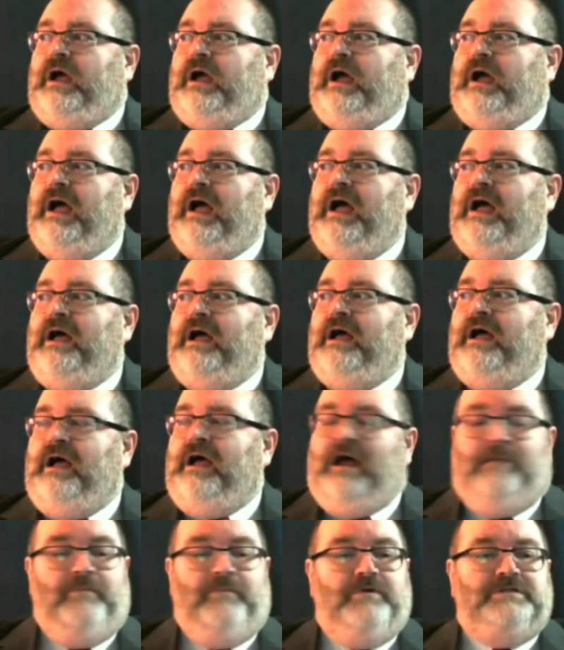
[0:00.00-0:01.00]

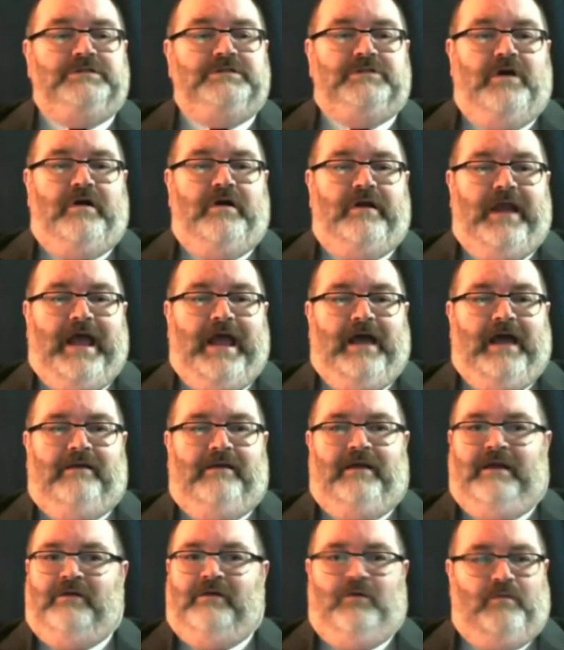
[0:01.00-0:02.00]
I'm going to start out.
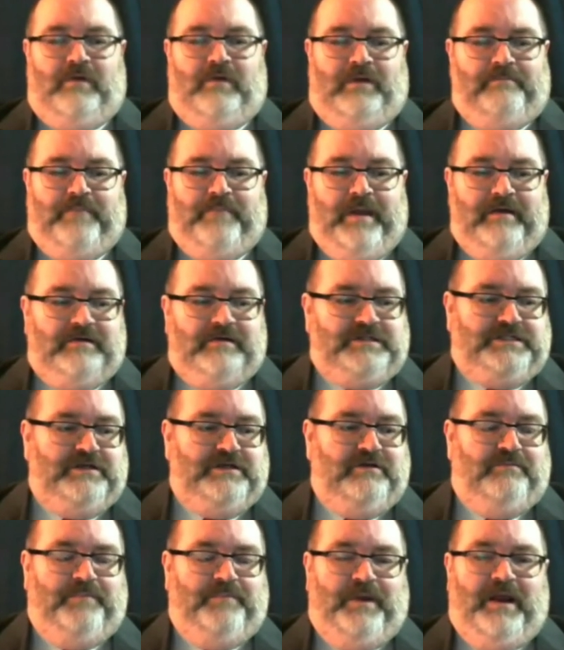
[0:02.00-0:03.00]
I don't want to embarrass
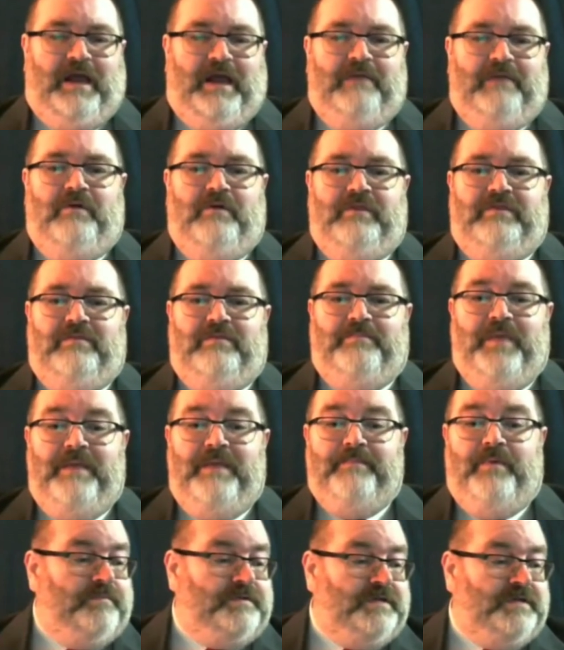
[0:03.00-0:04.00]
you, but I want the
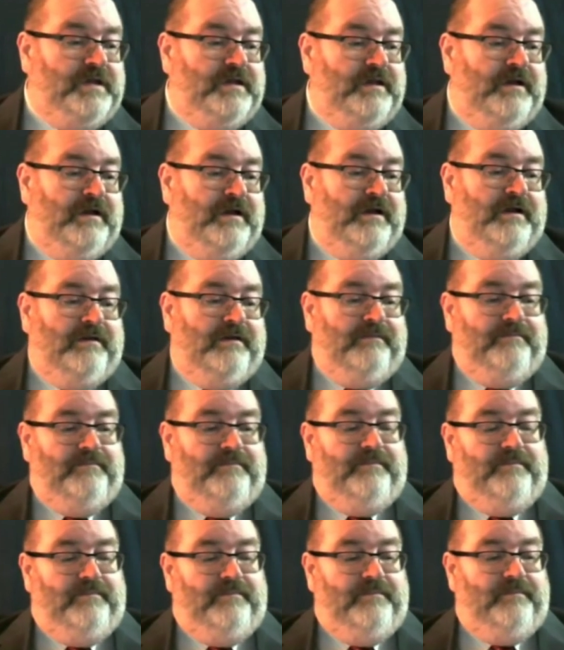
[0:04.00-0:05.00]
people to
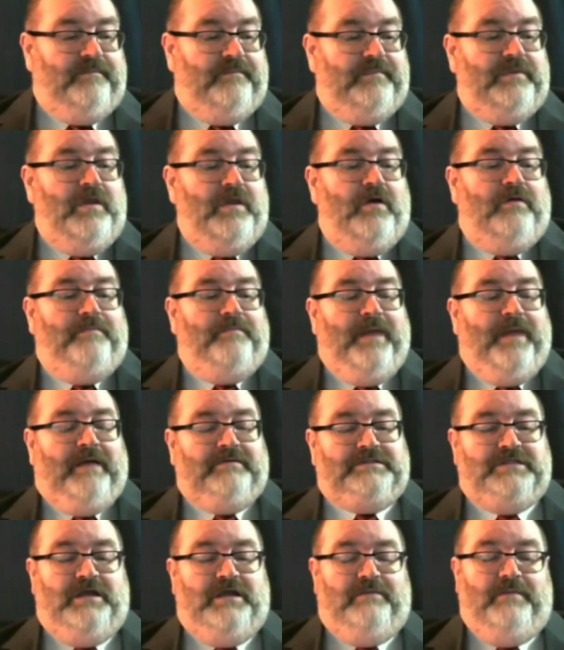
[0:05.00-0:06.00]
know
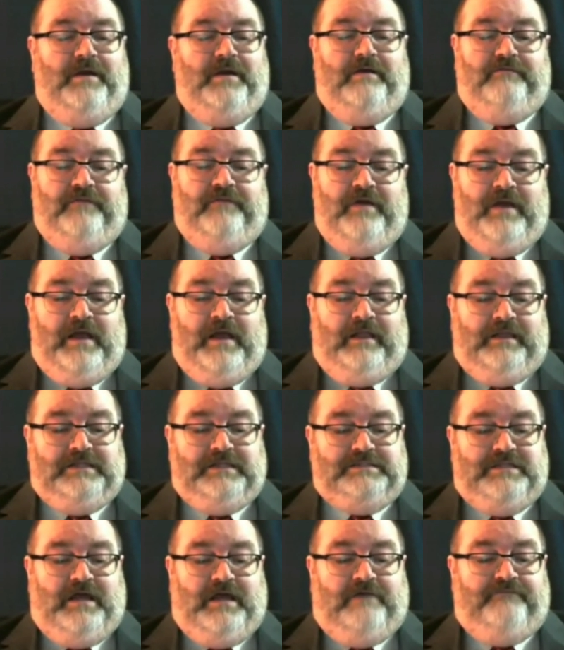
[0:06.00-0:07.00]
about some of
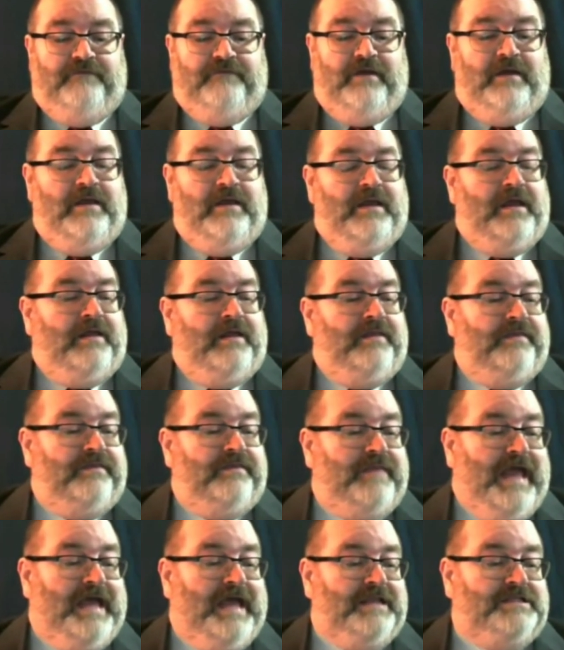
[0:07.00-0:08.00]
this stuff
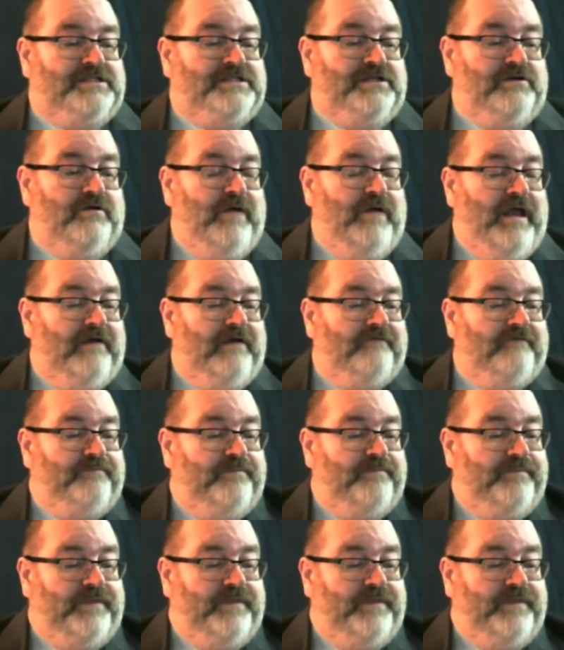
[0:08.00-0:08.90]
that you have.